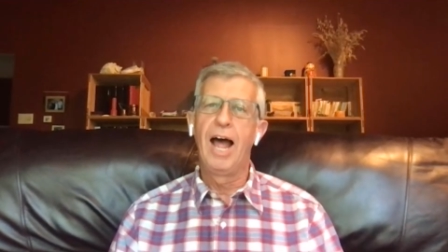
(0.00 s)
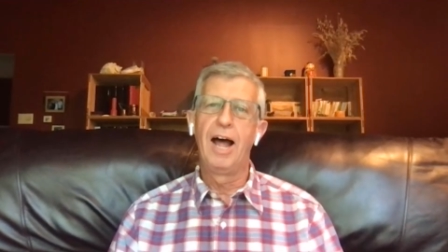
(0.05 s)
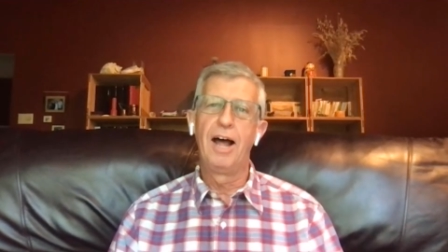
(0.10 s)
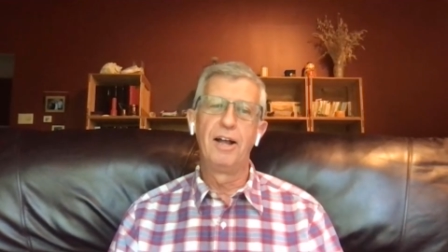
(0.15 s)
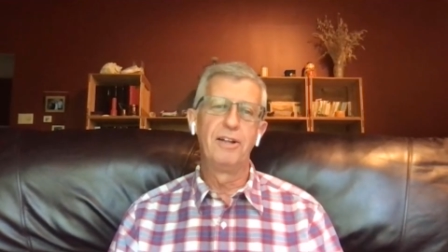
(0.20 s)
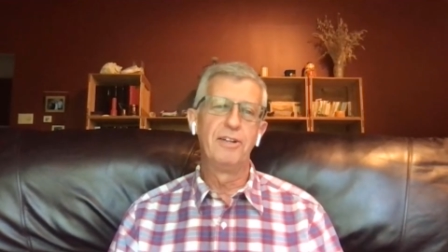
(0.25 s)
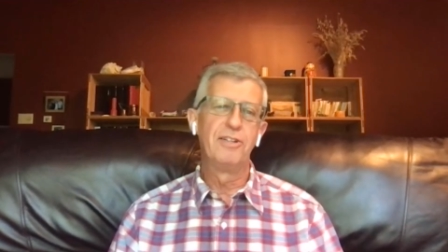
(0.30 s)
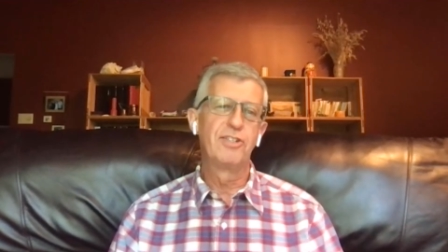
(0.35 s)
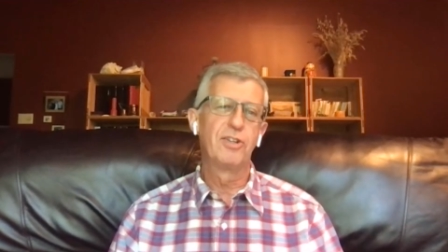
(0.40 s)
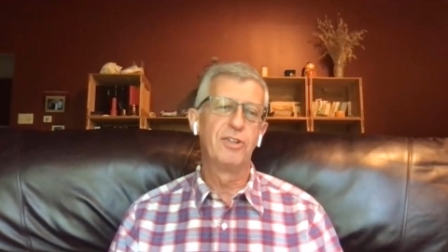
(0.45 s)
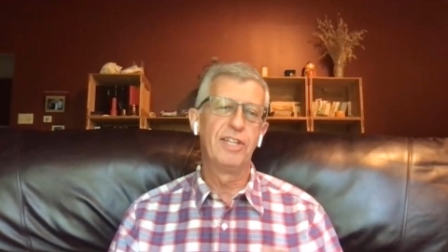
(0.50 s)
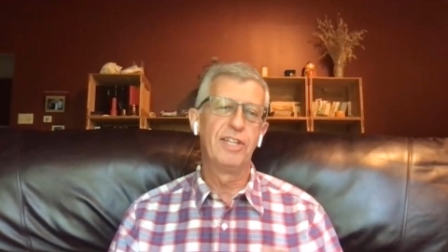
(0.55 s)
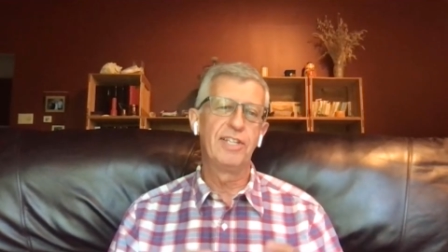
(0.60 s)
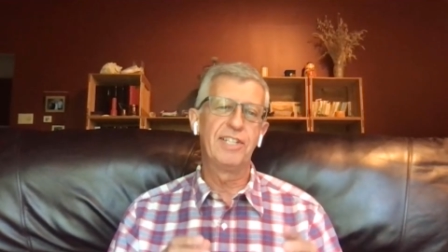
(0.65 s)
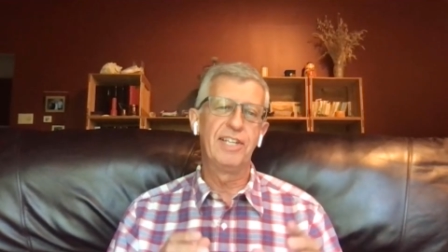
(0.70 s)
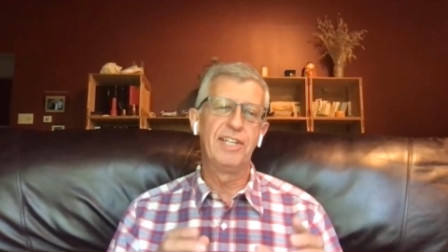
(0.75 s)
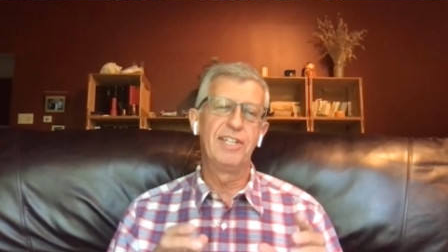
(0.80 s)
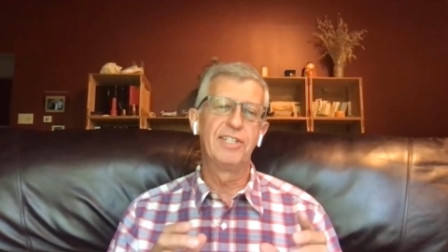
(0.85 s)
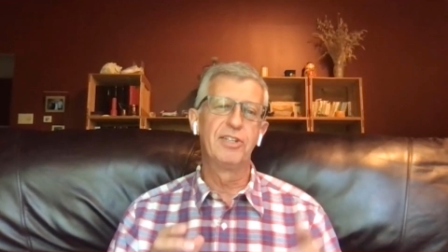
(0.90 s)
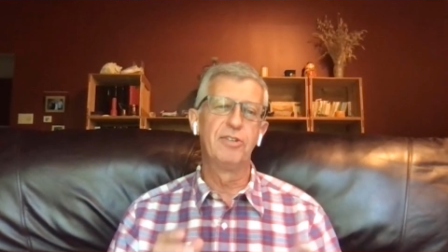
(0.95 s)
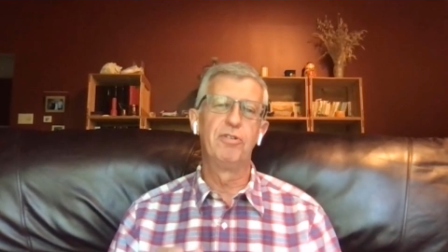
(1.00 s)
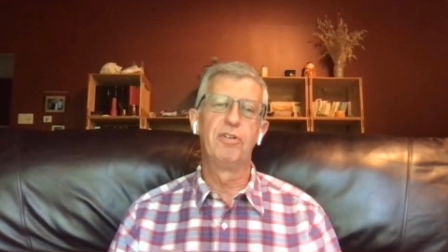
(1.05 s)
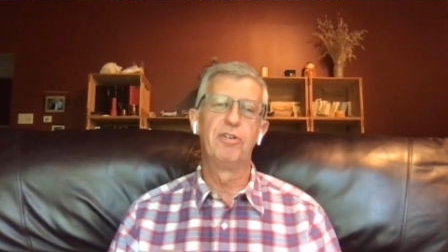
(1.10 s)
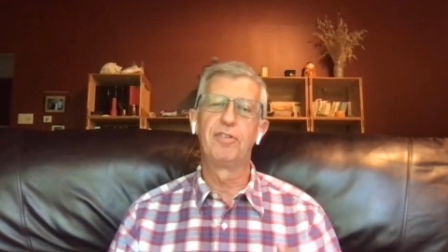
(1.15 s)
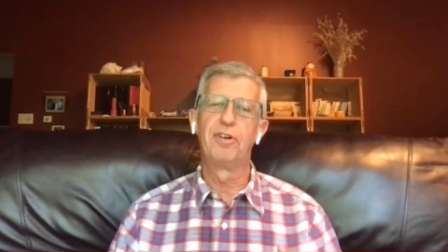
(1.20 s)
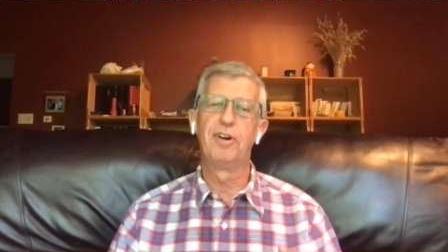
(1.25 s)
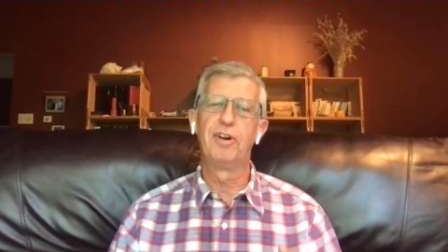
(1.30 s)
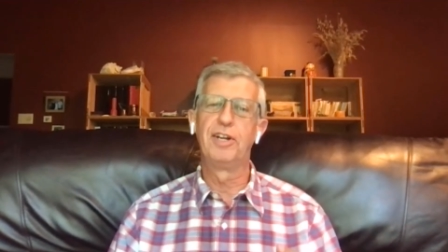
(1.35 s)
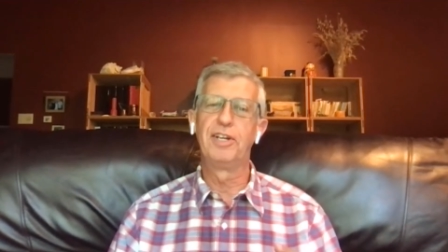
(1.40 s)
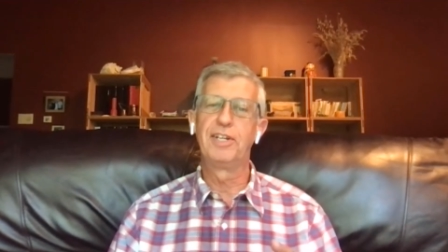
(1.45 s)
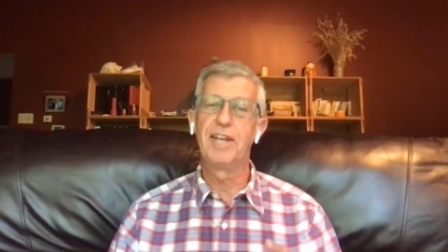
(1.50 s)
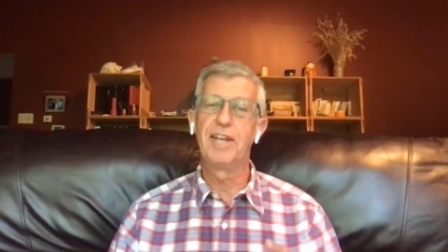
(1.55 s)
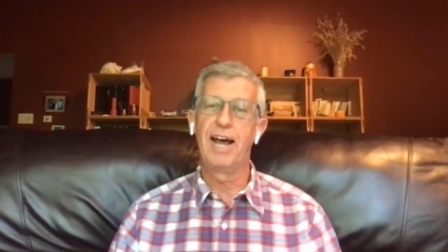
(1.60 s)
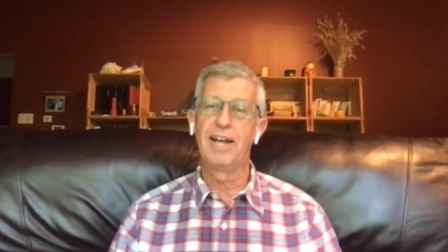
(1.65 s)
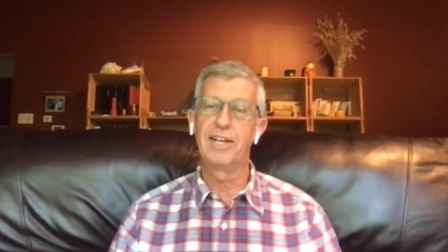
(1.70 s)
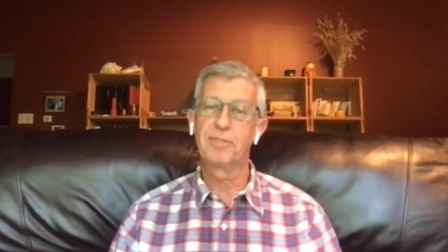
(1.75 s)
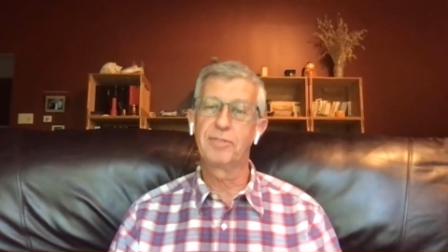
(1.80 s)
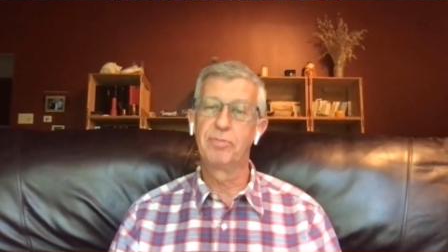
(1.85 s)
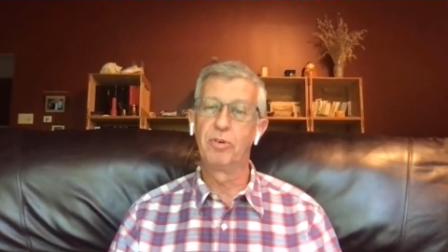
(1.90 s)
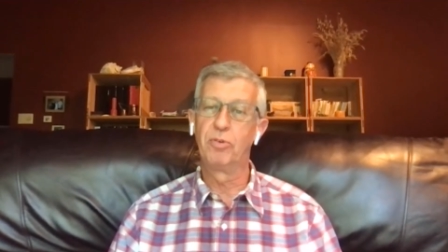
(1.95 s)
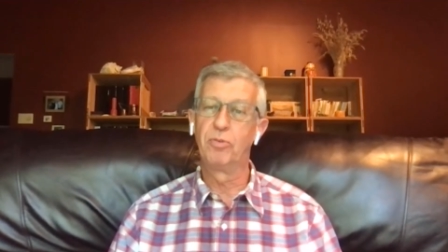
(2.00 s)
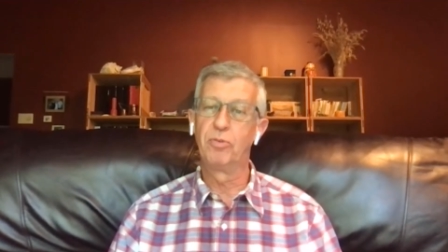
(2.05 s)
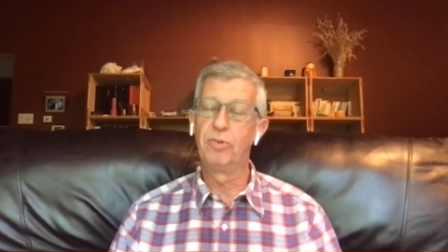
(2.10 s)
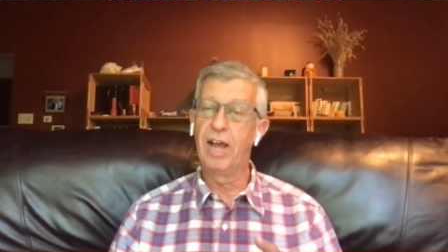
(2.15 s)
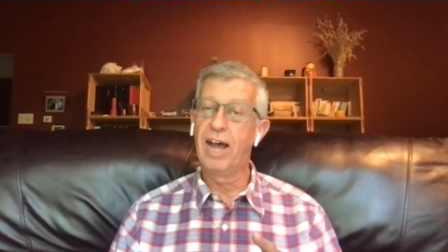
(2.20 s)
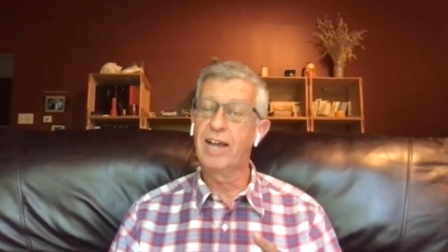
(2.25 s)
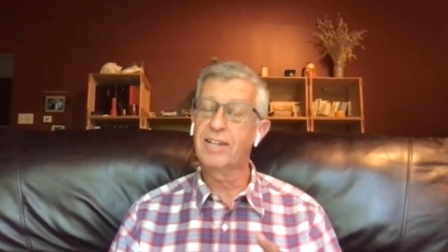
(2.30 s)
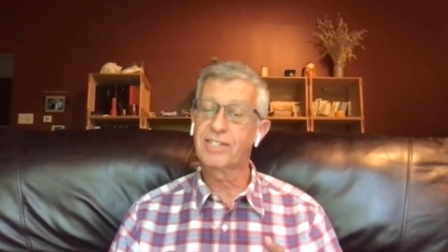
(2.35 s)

Uh, so this isn't referring to us, but we,